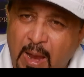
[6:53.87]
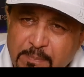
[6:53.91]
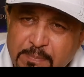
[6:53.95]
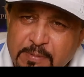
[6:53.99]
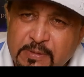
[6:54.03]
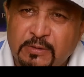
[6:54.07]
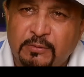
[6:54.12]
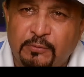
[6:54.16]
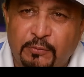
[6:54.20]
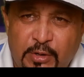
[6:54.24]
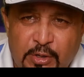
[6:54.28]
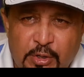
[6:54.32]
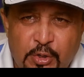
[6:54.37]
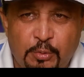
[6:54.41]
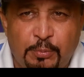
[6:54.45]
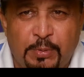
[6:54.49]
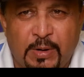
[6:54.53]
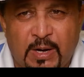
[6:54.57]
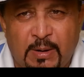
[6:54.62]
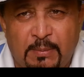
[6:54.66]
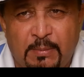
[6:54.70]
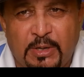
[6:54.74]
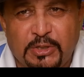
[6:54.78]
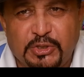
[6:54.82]
happen when you
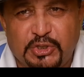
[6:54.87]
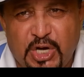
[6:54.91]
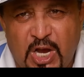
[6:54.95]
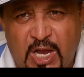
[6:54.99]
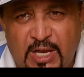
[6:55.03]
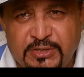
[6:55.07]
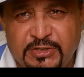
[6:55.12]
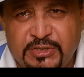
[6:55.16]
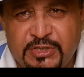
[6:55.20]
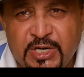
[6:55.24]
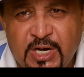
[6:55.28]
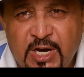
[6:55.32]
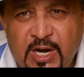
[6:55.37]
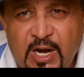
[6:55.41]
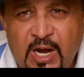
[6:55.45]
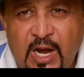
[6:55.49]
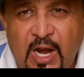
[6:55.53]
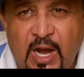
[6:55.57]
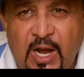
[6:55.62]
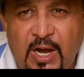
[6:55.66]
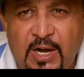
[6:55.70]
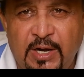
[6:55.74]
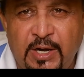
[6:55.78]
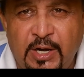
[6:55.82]
become a judge,
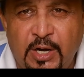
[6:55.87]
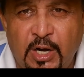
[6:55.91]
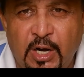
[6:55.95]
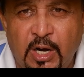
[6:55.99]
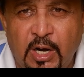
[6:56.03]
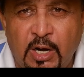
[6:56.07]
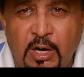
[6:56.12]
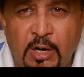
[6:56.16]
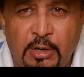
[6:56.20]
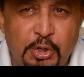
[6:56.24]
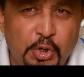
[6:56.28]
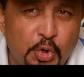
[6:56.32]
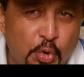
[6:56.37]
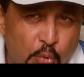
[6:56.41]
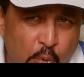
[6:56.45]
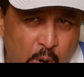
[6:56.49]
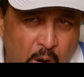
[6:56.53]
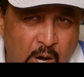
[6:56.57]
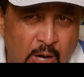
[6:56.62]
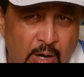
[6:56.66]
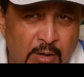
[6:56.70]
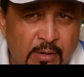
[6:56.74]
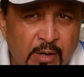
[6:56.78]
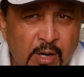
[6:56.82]
and you
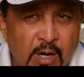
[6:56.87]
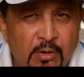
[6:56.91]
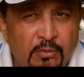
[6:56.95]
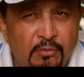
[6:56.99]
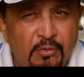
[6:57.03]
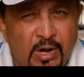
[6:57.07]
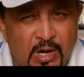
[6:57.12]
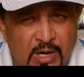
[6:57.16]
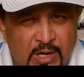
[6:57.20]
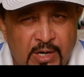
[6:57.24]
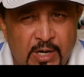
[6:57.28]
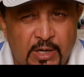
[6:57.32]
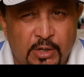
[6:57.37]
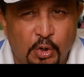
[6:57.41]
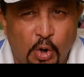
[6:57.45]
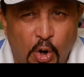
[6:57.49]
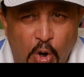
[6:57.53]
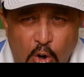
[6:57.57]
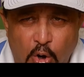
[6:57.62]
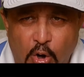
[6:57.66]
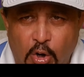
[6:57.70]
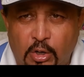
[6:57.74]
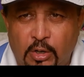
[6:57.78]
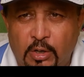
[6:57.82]
are really
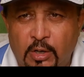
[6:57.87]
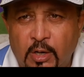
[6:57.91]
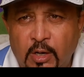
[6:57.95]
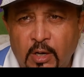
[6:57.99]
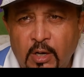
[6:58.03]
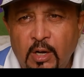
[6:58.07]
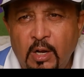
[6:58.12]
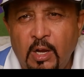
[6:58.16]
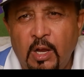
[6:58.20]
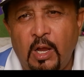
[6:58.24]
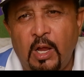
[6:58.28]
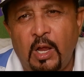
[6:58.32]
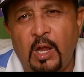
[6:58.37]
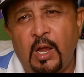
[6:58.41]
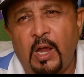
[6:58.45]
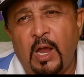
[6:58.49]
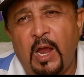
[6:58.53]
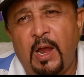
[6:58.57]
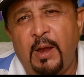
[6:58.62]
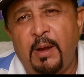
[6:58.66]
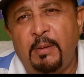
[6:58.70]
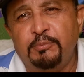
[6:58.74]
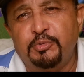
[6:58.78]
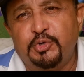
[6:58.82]
adored,
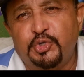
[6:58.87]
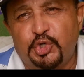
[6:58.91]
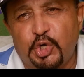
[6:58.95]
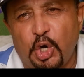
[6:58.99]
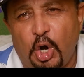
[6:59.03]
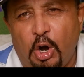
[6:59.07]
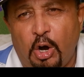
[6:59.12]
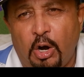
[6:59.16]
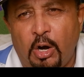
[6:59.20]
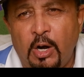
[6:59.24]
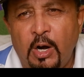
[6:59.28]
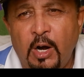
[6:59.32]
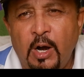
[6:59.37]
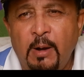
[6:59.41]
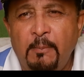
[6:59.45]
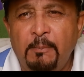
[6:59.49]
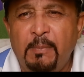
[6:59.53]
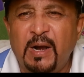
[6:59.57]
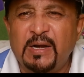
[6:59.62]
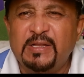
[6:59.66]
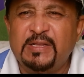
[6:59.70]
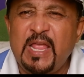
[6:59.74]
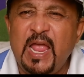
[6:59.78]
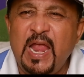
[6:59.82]
I am sure.
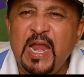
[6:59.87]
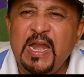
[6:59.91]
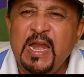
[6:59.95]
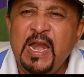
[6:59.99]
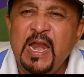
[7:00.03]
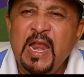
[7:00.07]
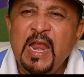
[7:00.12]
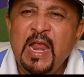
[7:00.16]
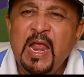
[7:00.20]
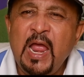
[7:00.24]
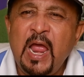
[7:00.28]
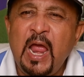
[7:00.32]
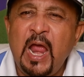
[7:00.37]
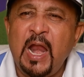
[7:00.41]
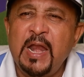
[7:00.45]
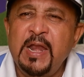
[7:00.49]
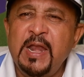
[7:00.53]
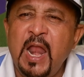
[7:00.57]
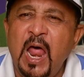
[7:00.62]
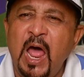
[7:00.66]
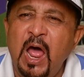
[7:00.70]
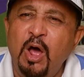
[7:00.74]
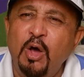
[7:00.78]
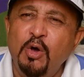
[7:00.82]
But then,
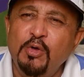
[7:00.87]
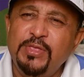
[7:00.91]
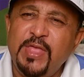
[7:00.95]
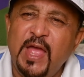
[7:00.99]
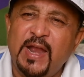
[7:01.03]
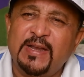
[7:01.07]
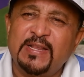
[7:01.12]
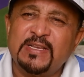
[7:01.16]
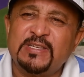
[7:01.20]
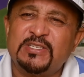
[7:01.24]
now that